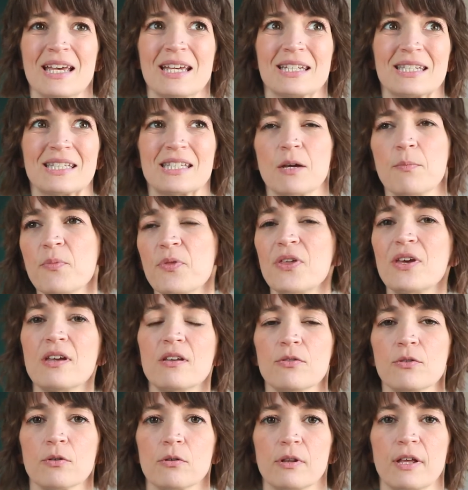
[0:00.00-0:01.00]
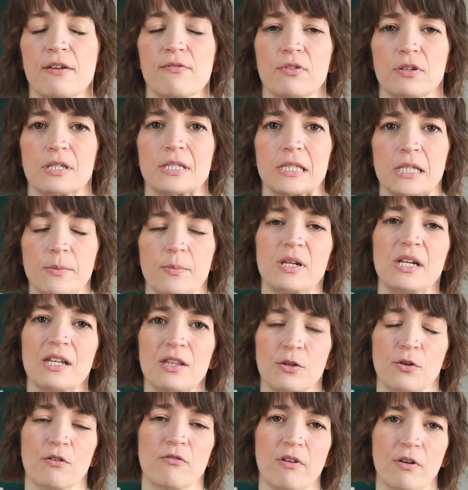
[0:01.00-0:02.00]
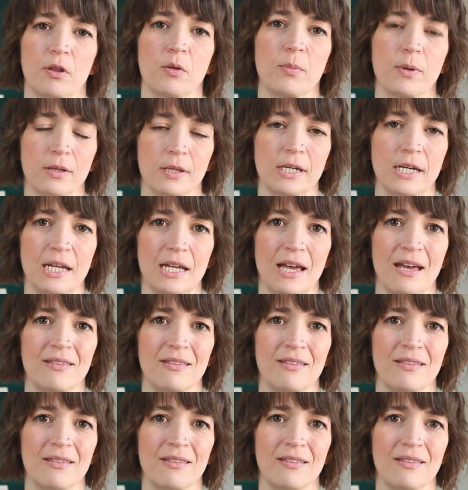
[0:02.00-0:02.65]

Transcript: something in their life that's limiting their availability.